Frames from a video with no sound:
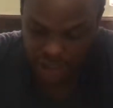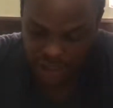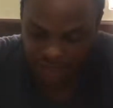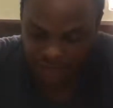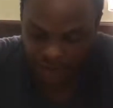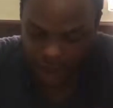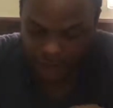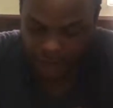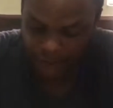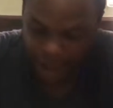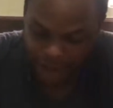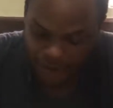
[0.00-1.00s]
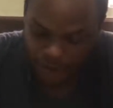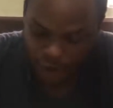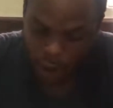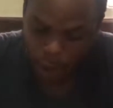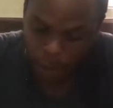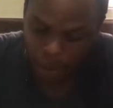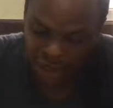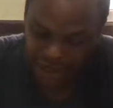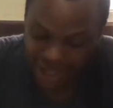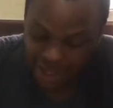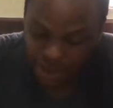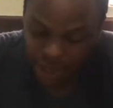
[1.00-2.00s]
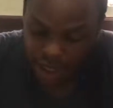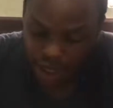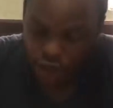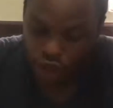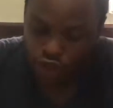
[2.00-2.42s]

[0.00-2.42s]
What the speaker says: 835, 5.3